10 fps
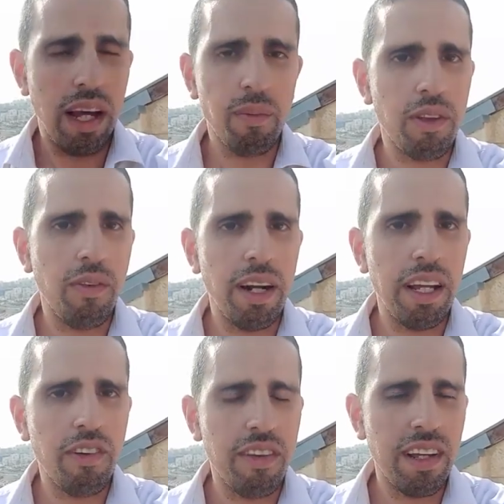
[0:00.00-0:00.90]
And what's very
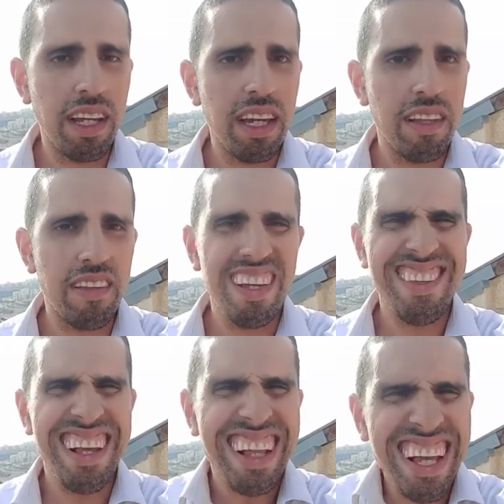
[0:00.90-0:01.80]
interesting is
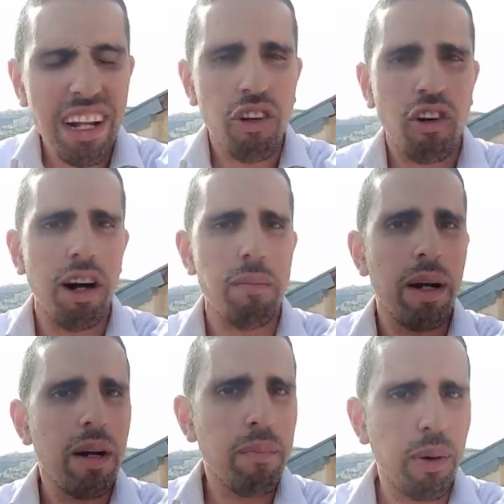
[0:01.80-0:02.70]
that each tribe
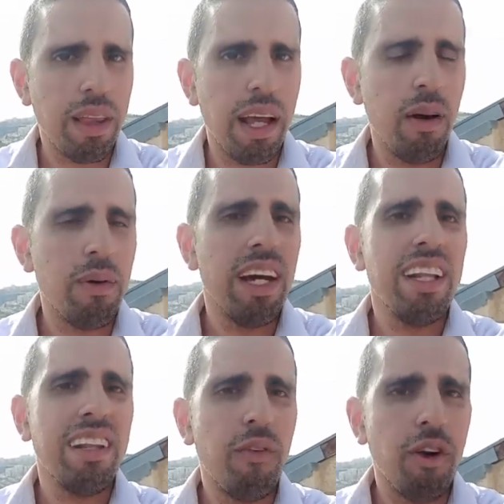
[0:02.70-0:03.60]
brought their
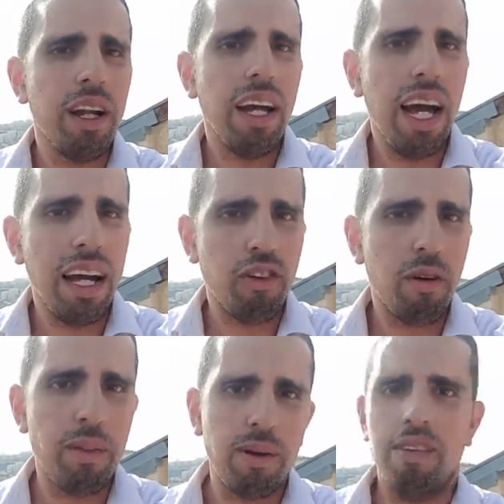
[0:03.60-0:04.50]
own different
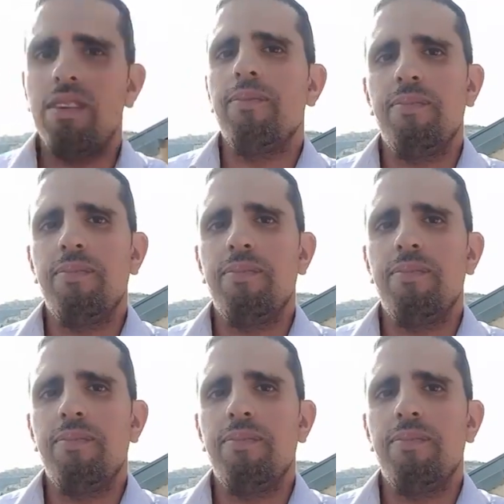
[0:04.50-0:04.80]
attributes.